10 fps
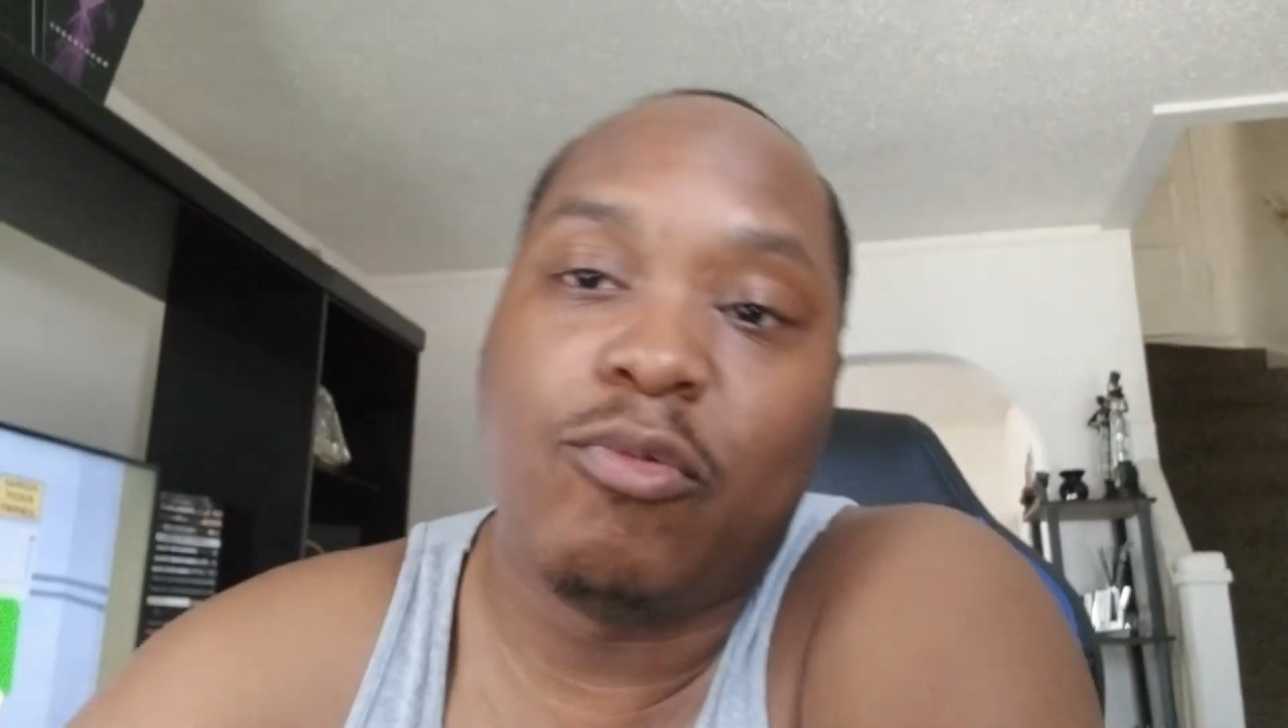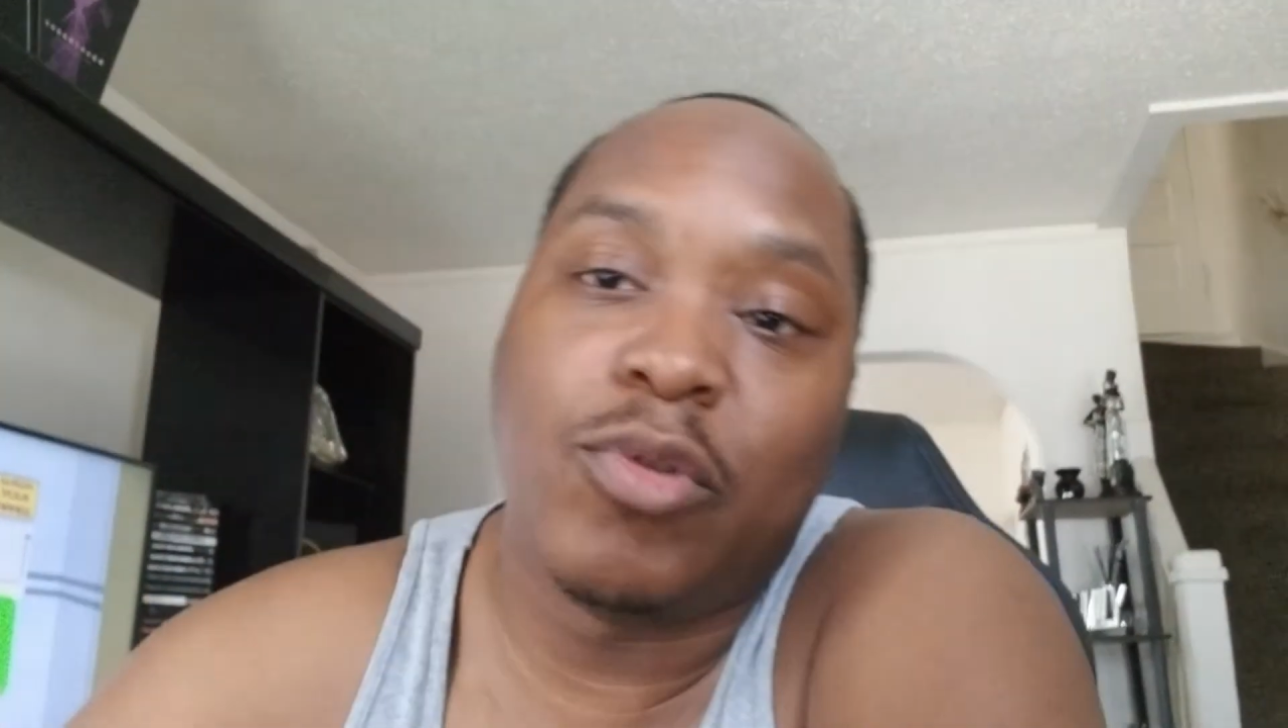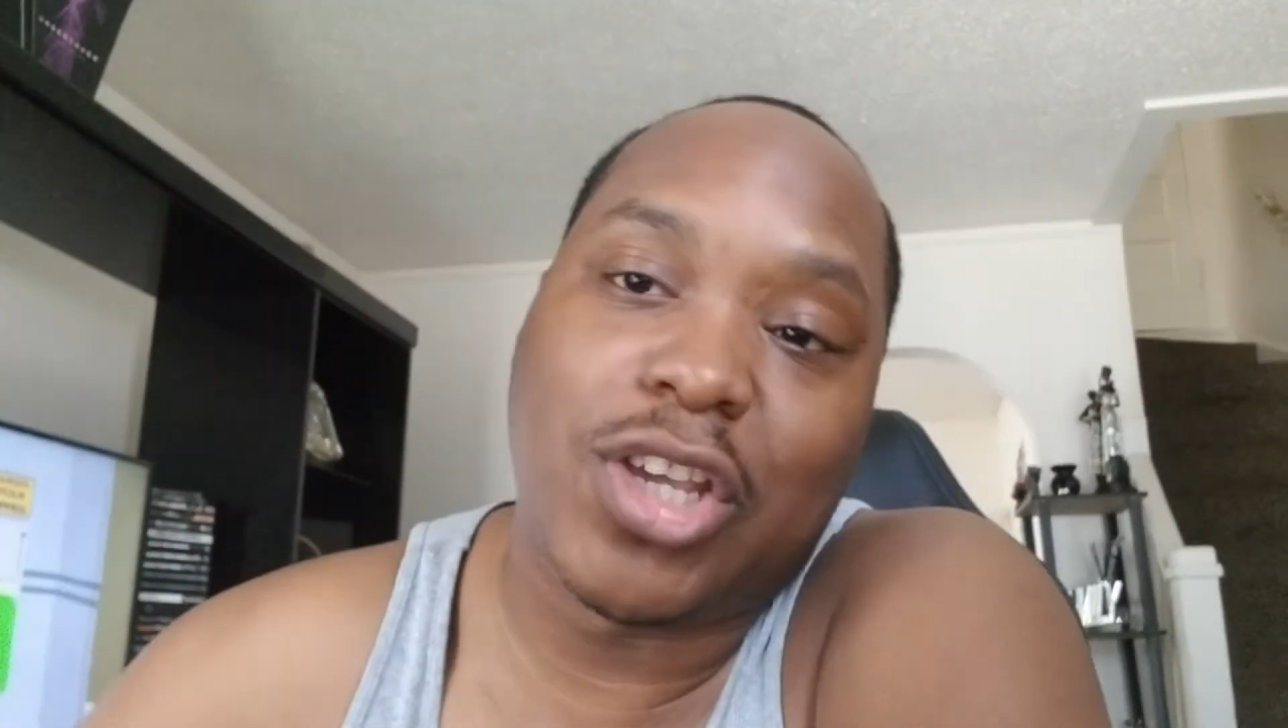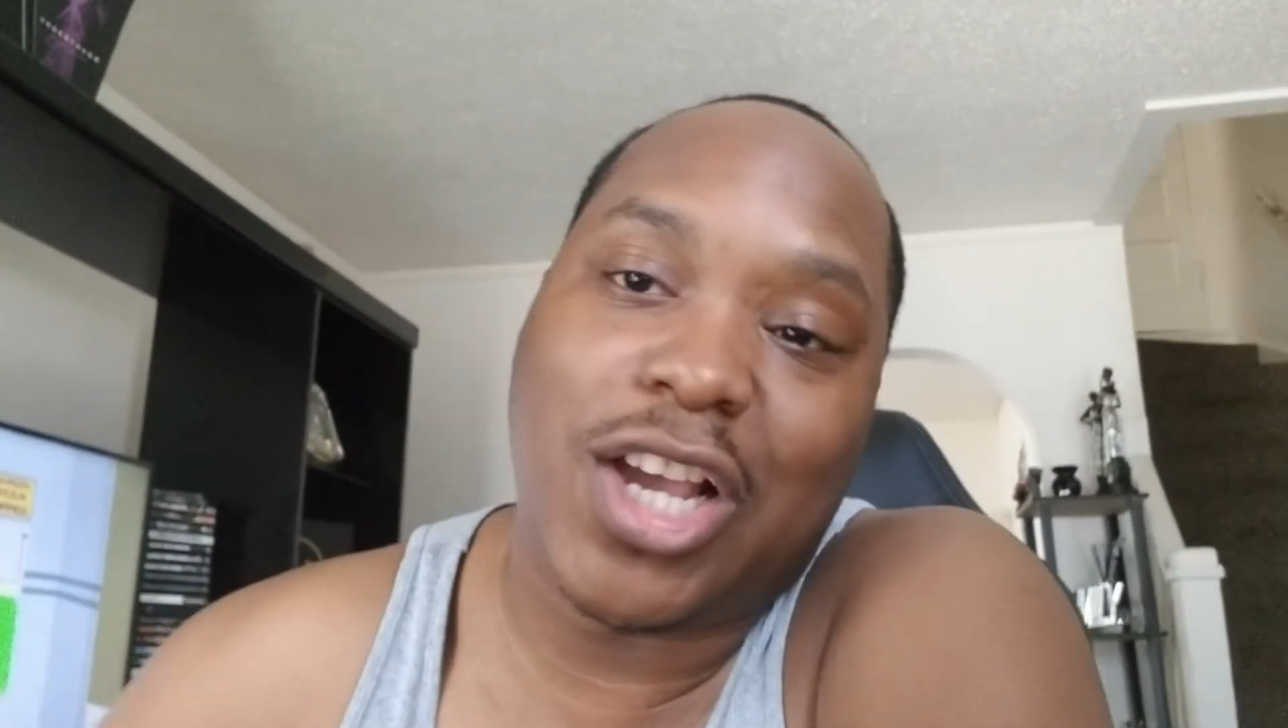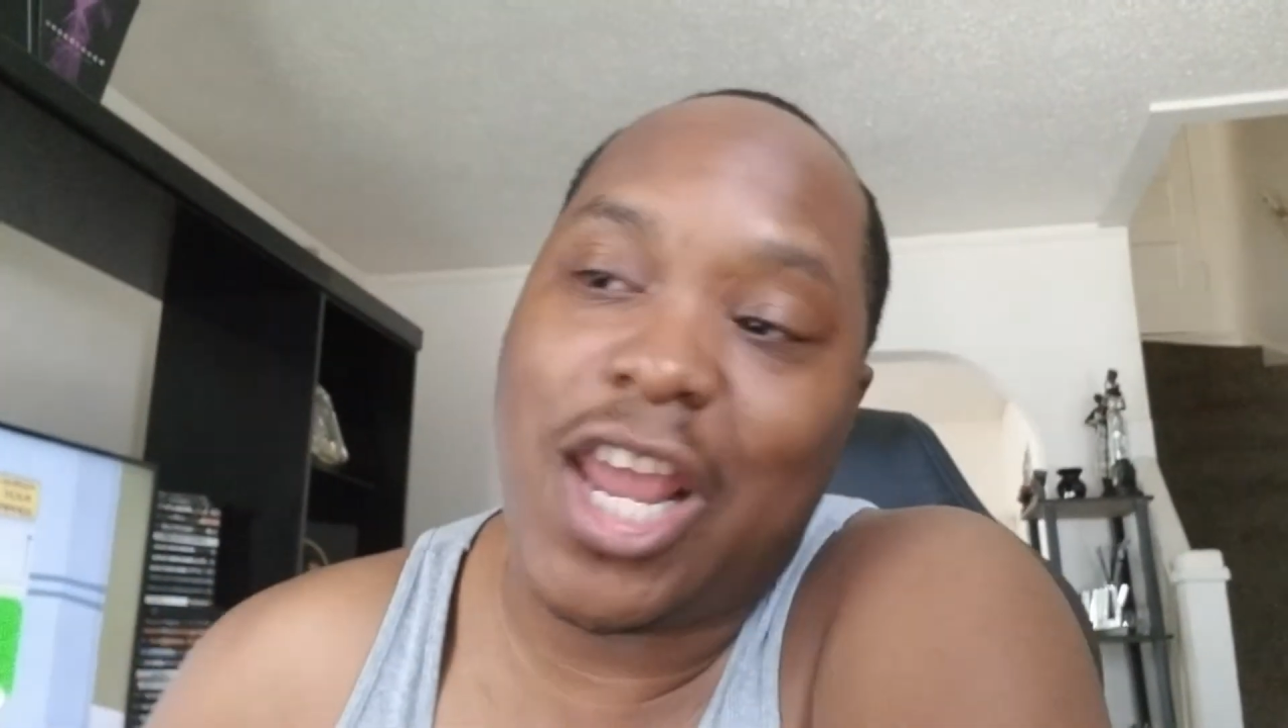
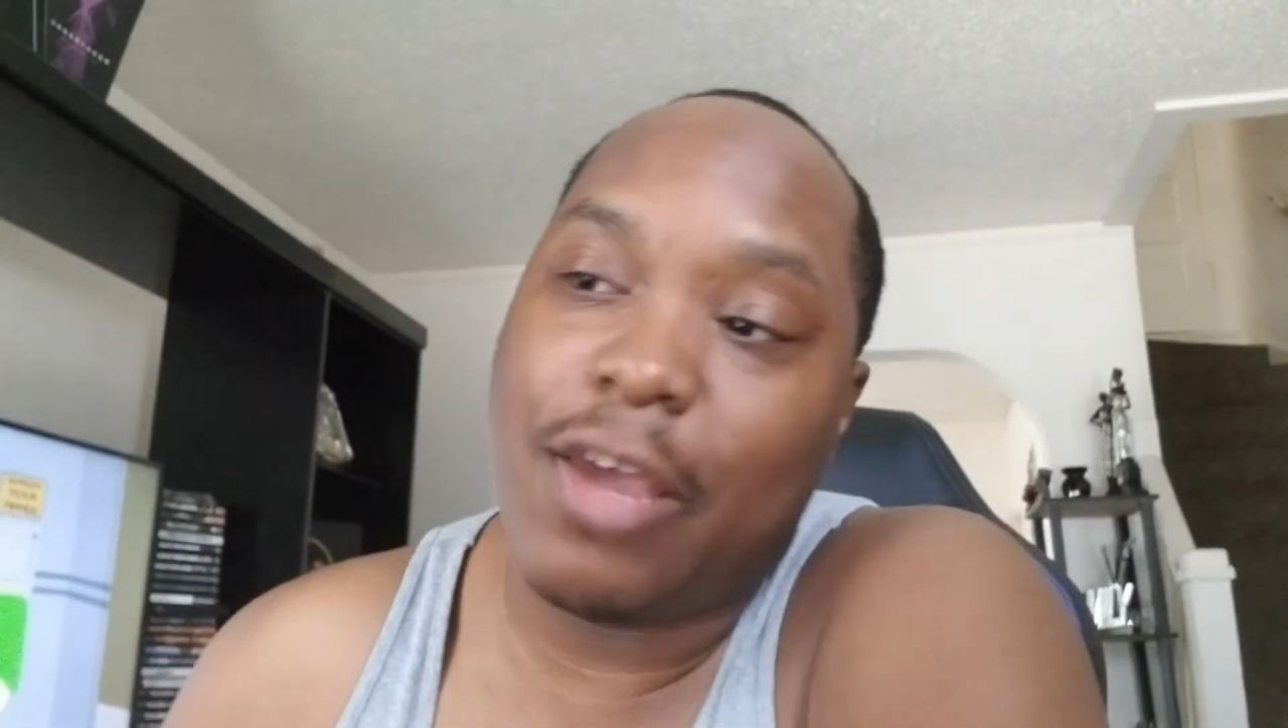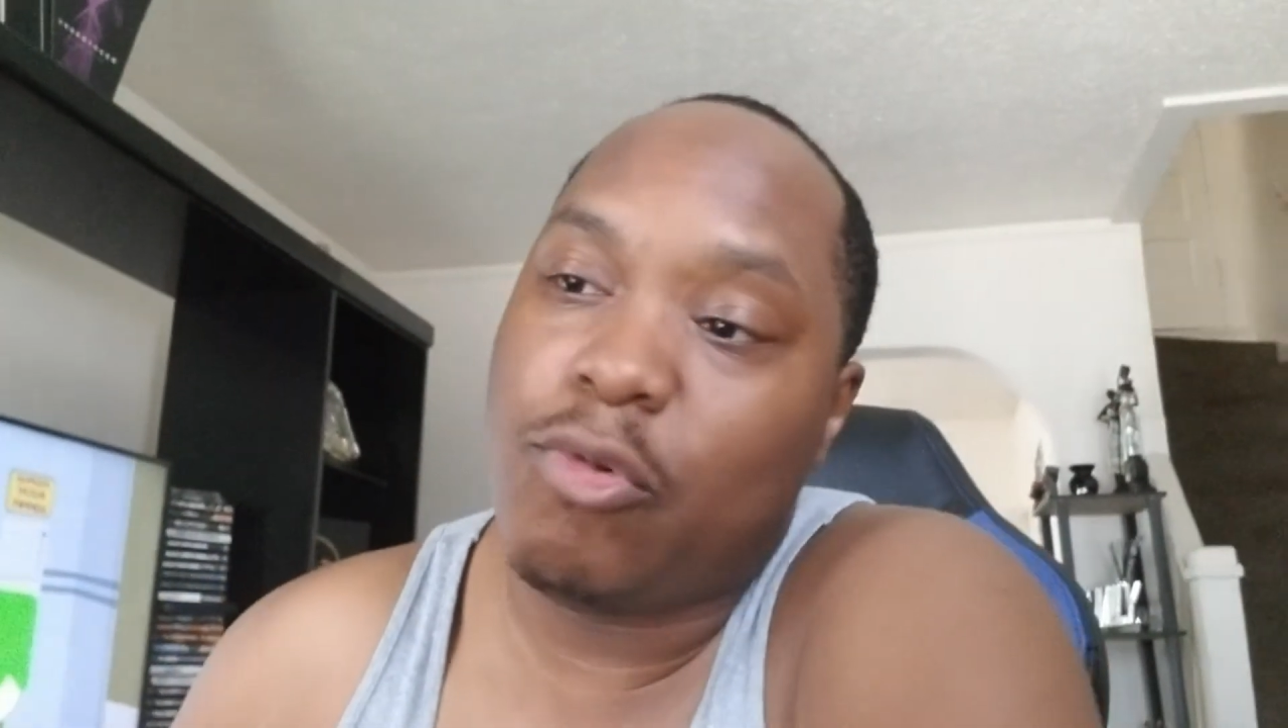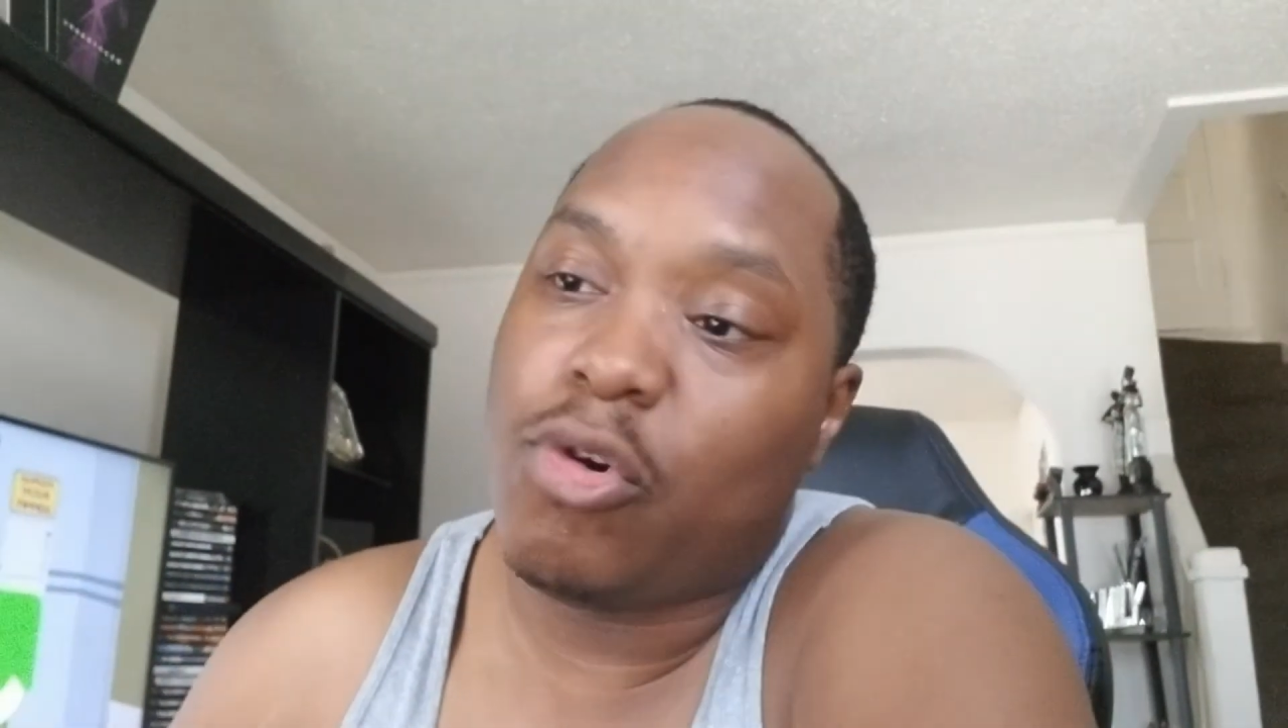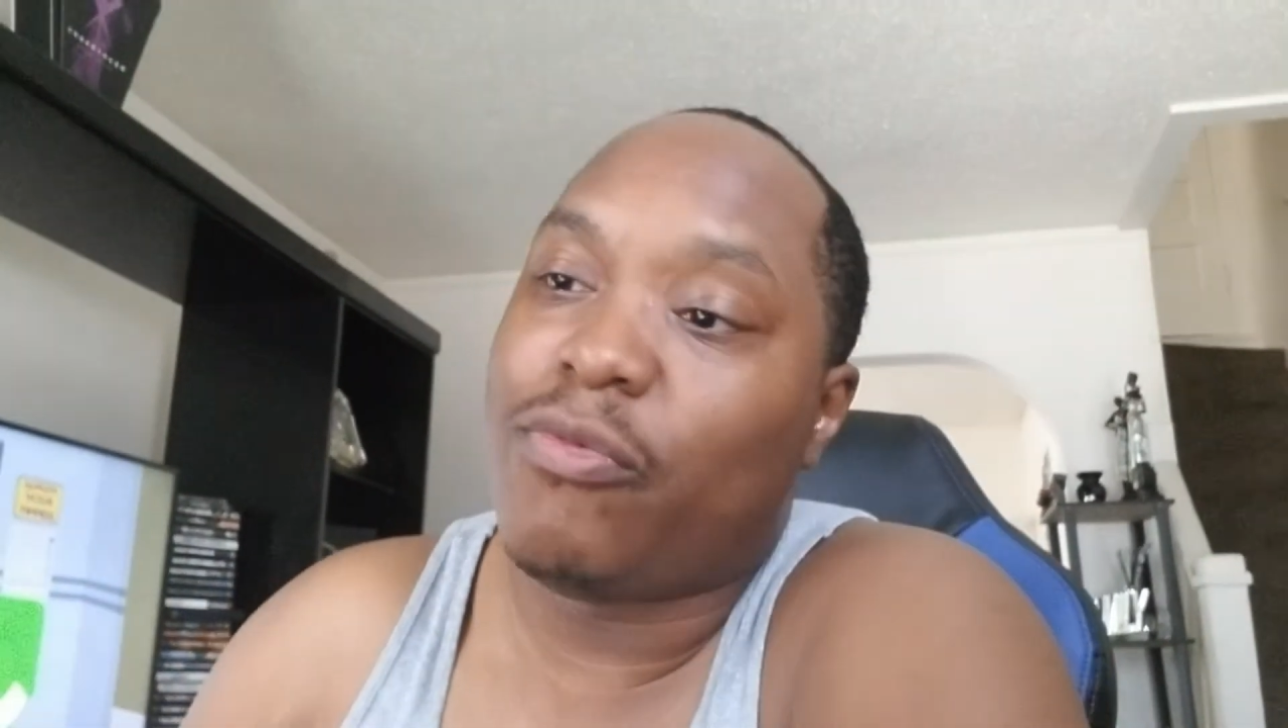with the Claymore